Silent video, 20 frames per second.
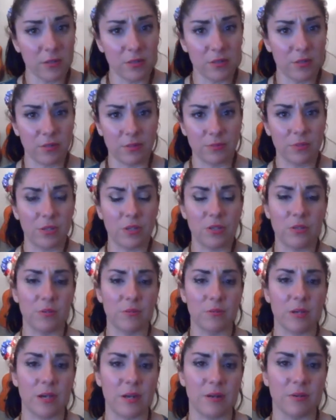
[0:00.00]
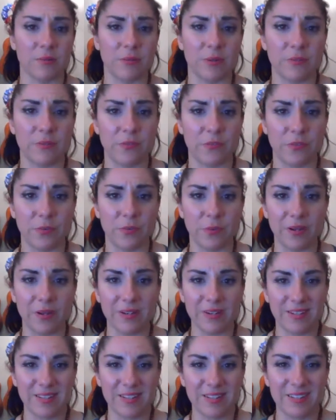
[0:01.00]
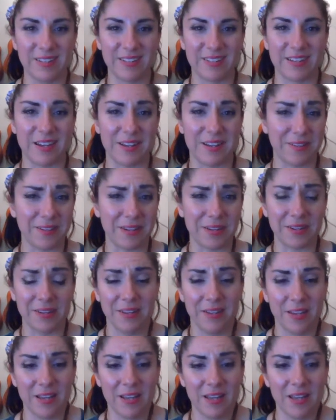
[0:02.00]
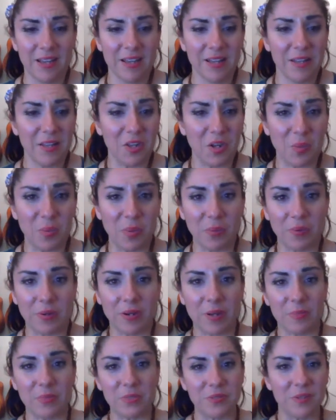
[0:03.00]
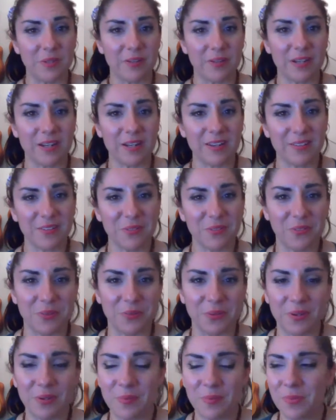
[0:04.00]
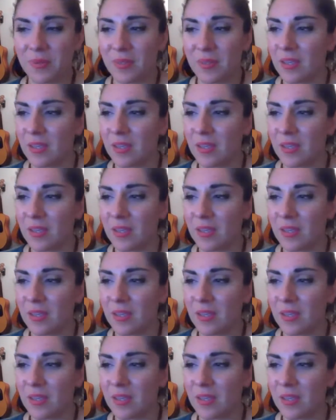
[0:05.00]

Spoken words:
You can kind of riff if you want, kind of like a little bit what I'm doing right now, if you will.